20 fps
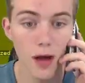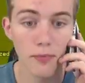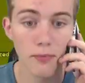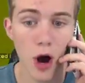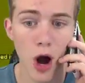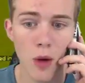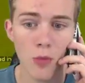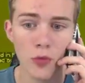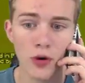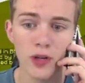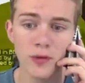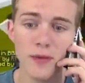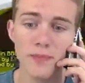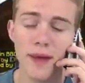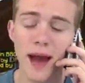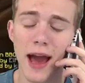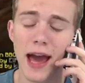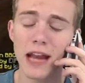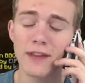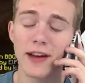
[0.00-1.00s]
"Mom, would it be
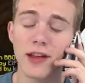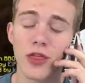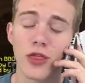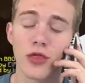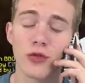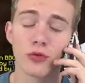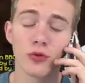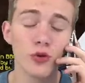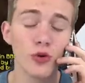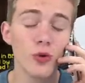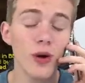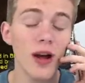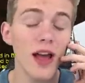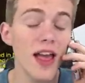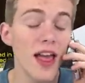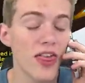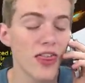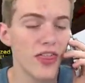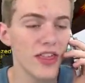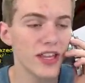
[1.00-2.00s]
bad if I threw
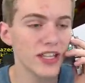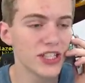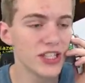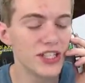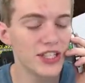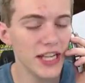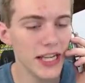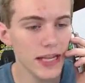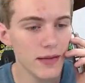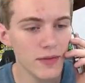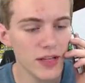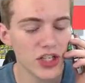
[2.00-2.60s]
this demon